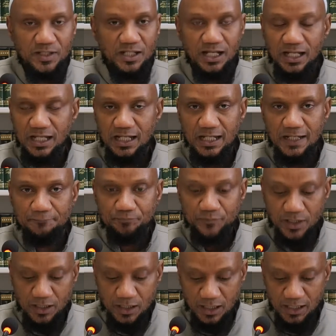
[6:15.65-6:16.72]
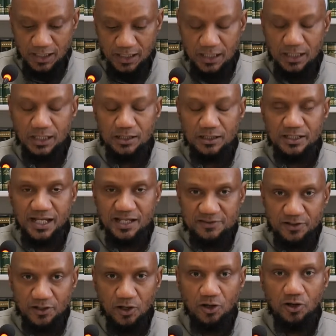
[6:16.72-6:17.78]

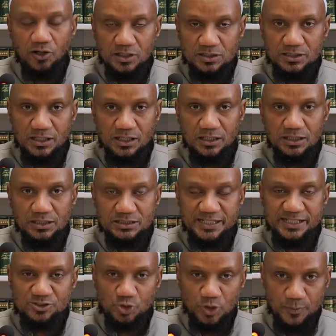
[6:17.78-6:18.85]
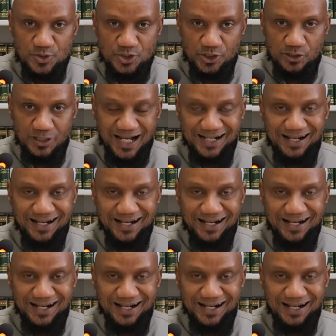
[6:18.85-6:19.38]
gather all the description